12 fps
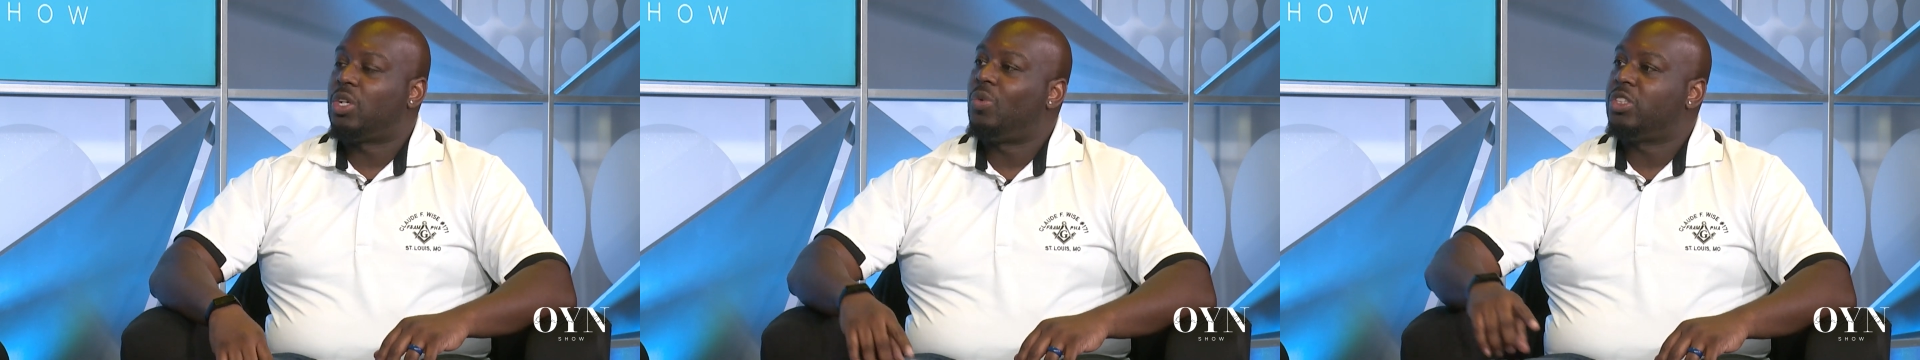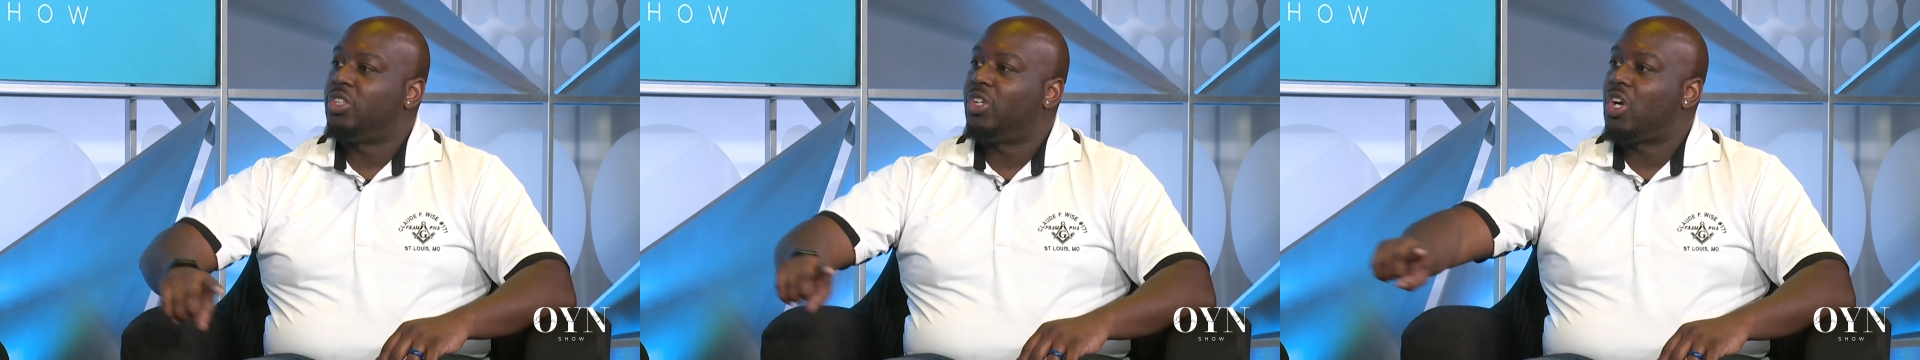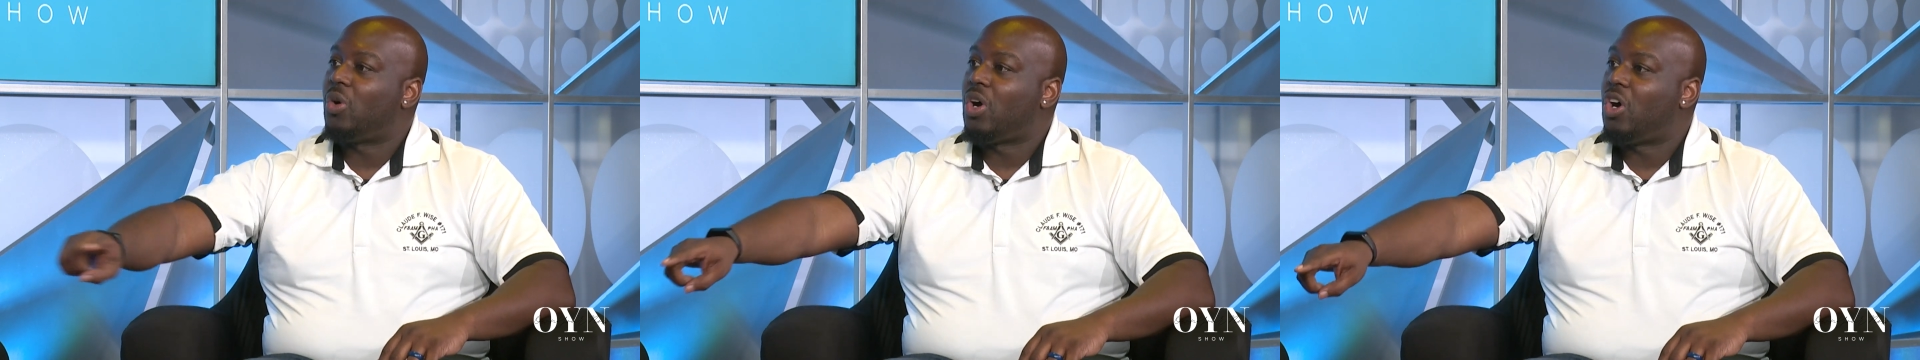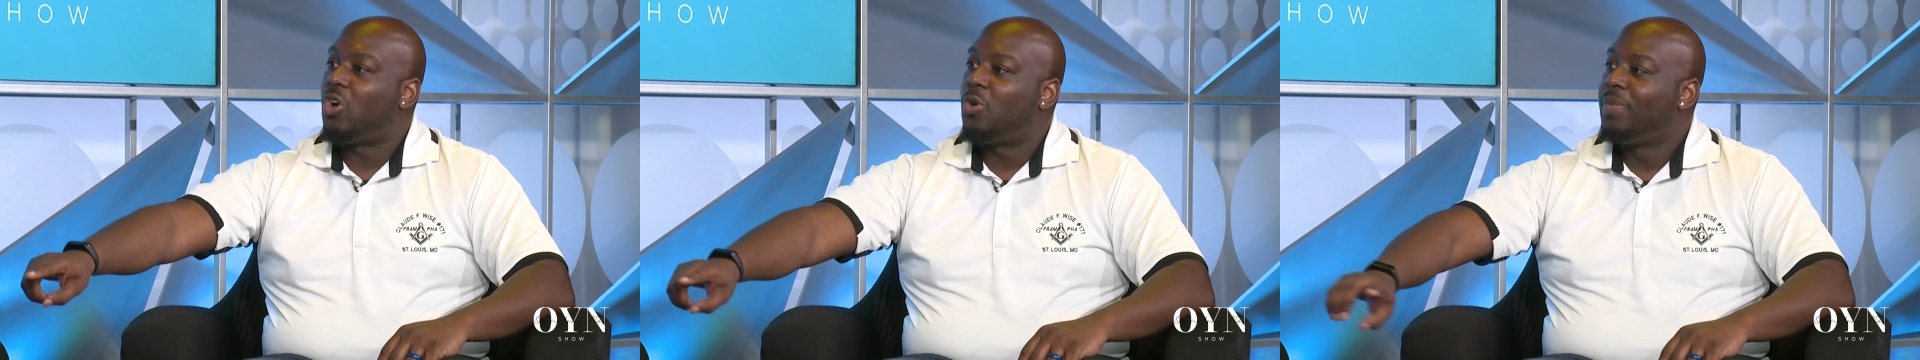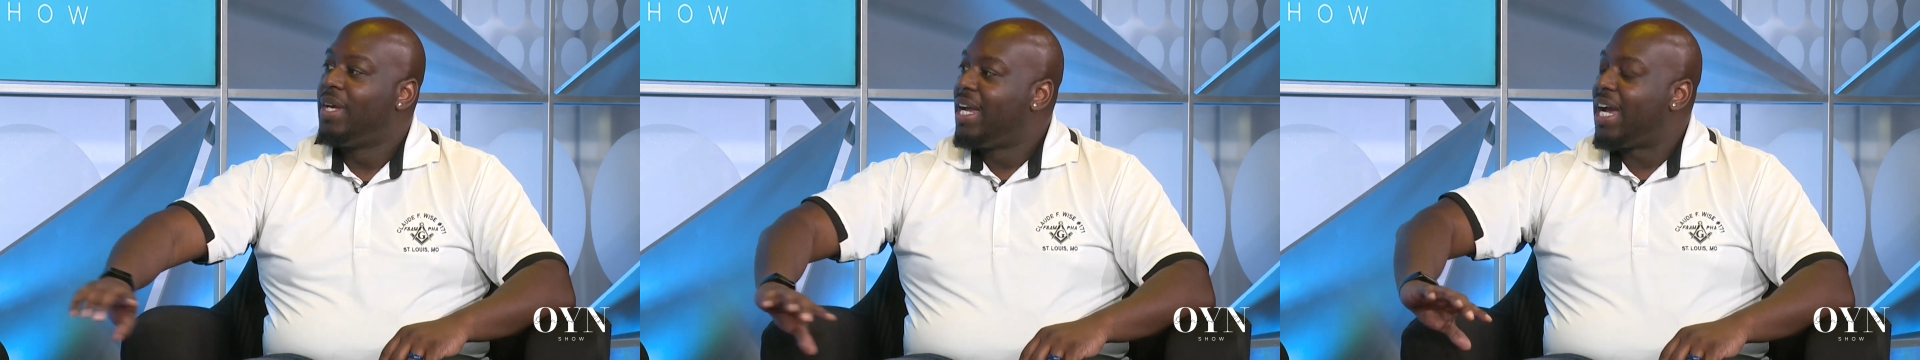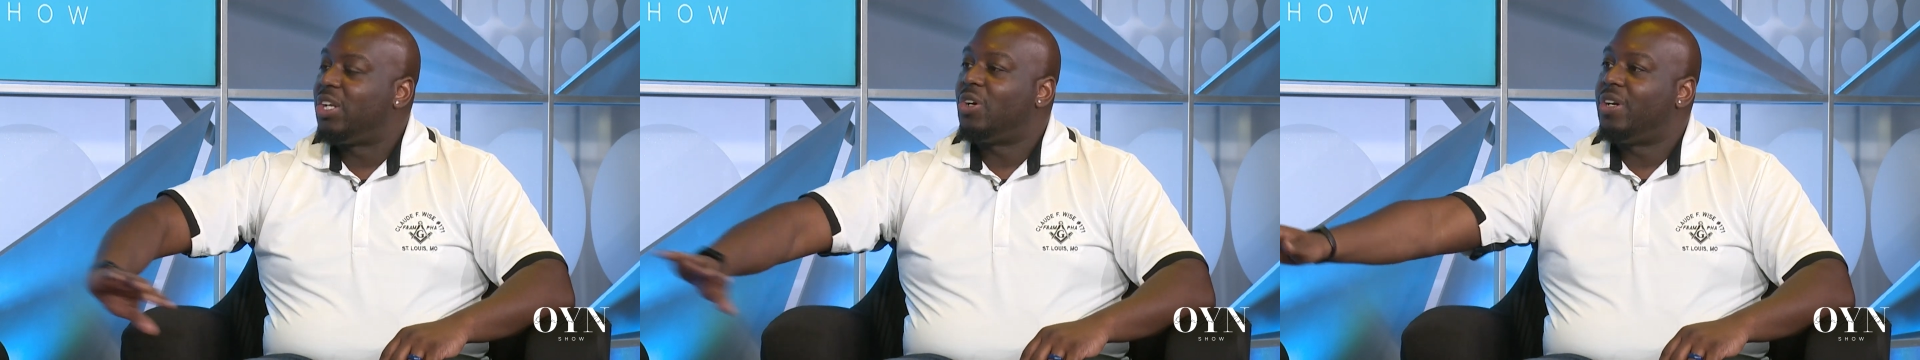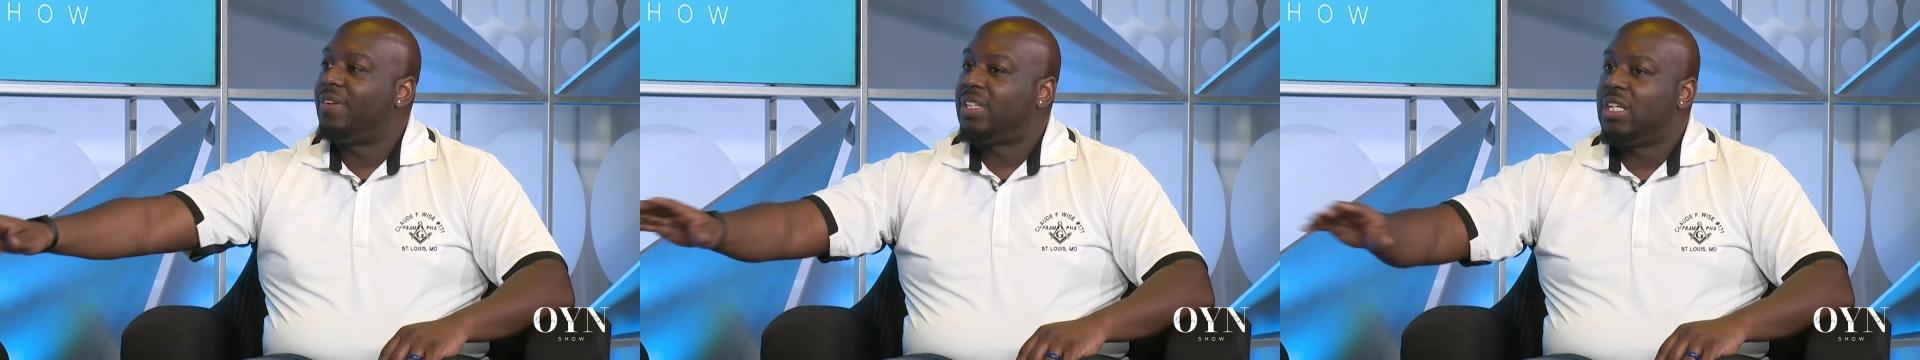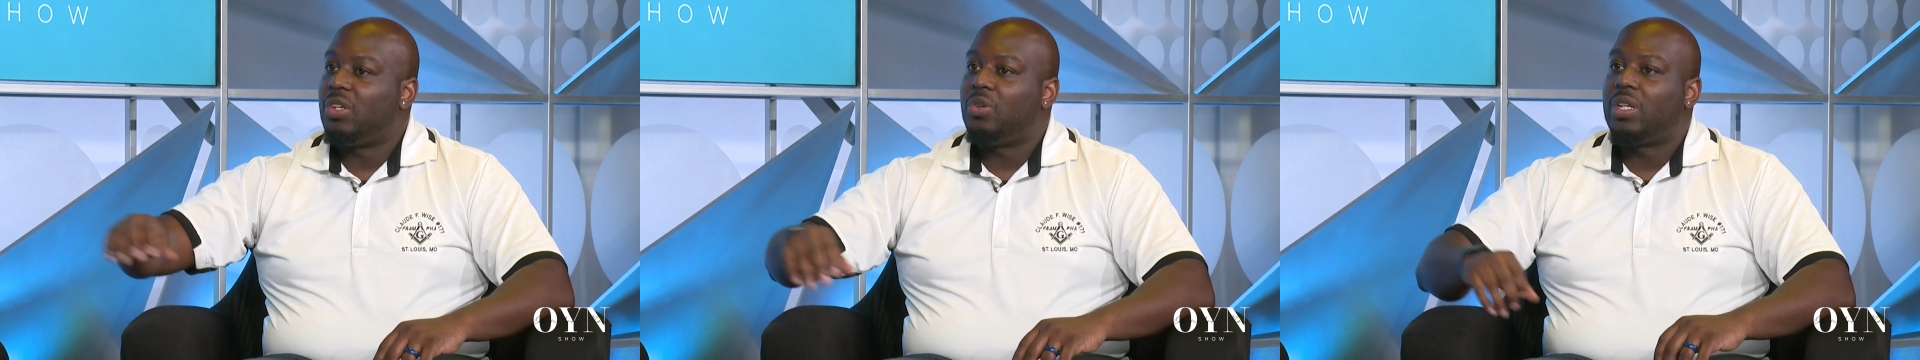So I want you to go home and learn
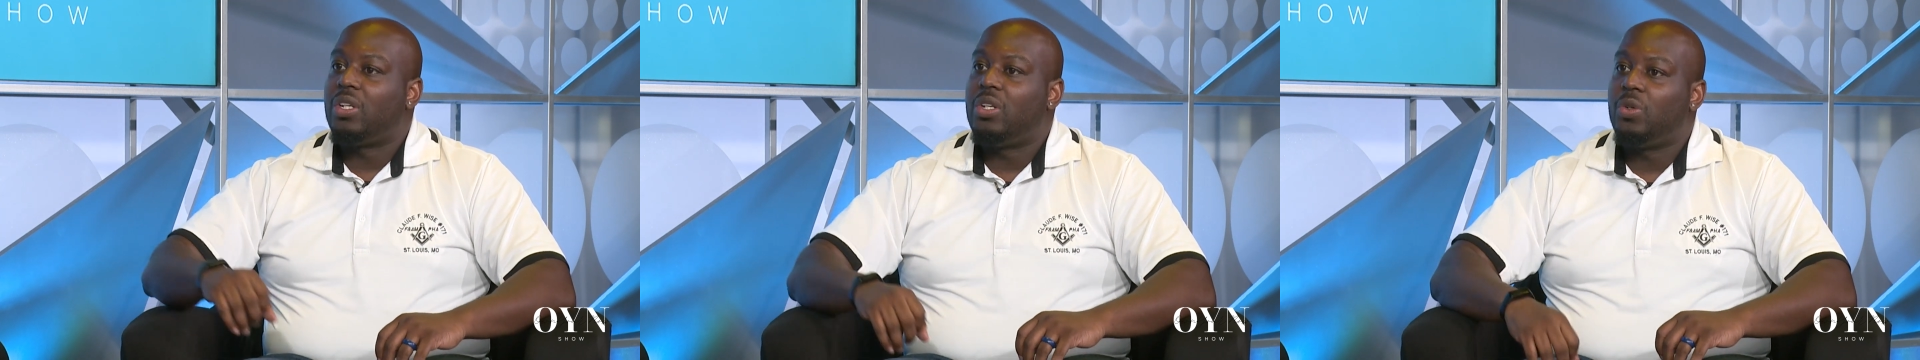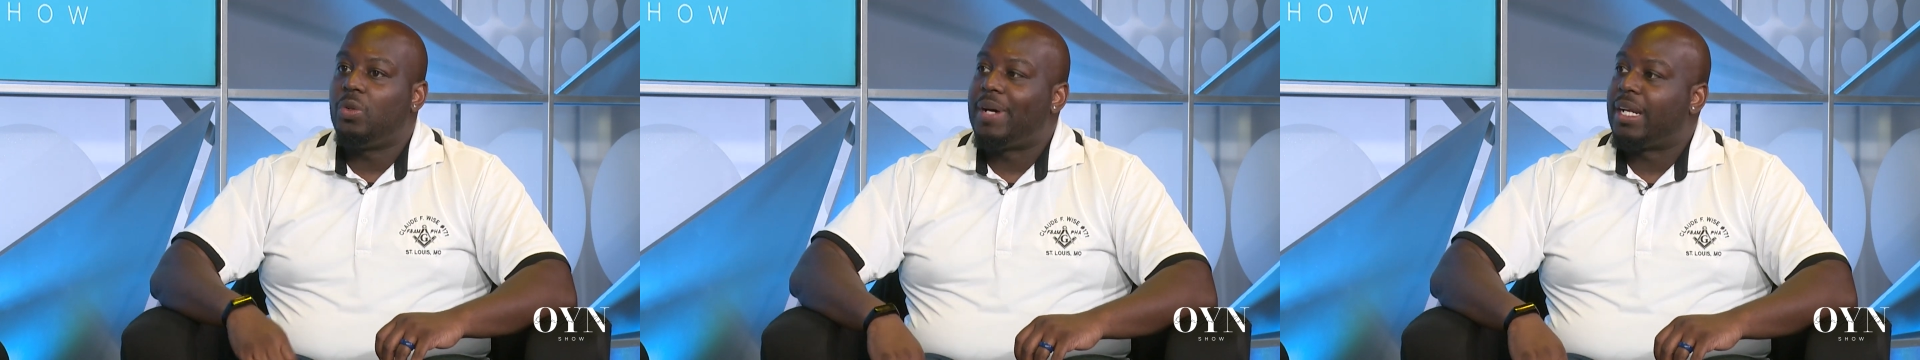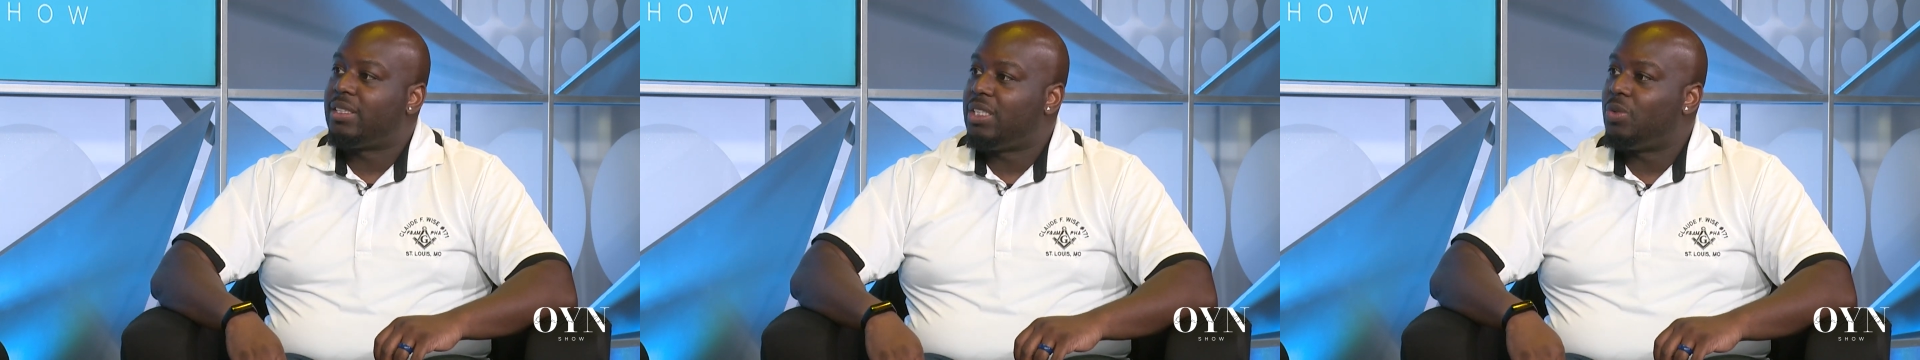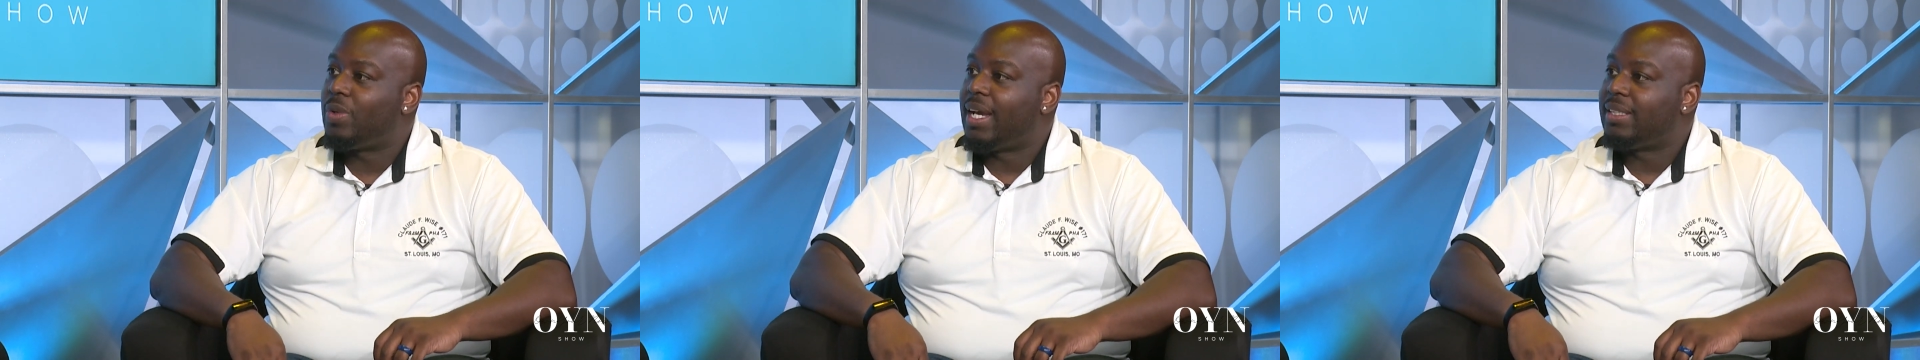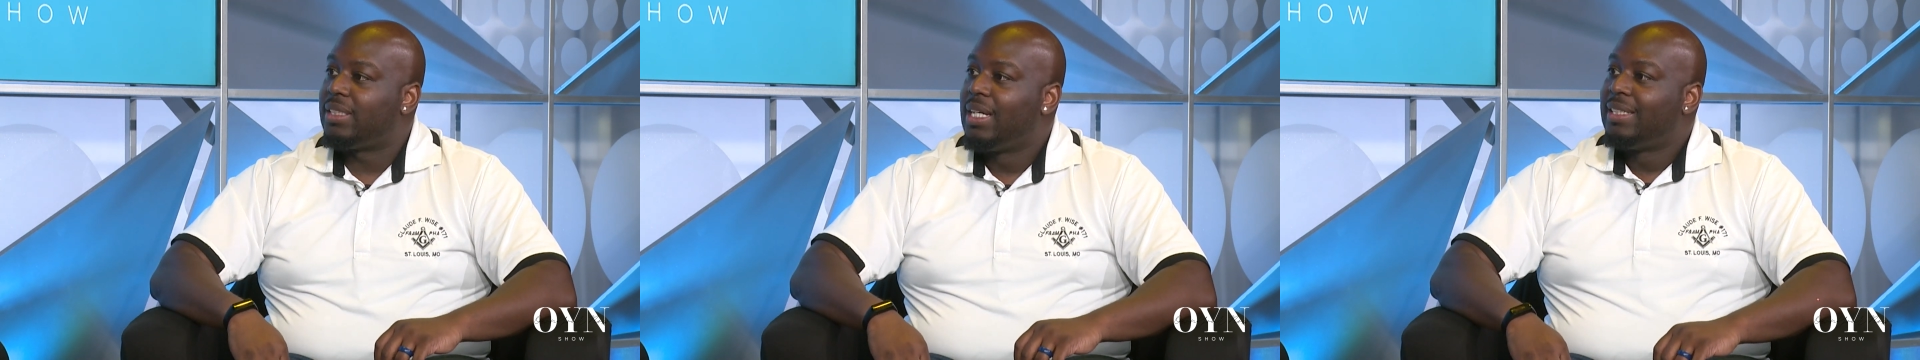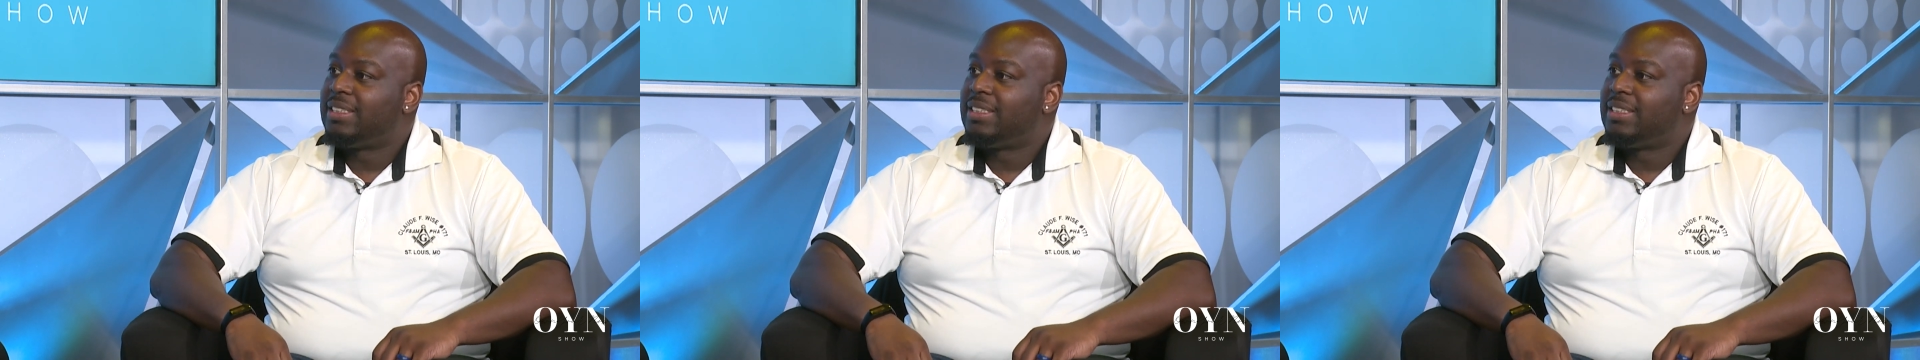everything you can do about a T Rex.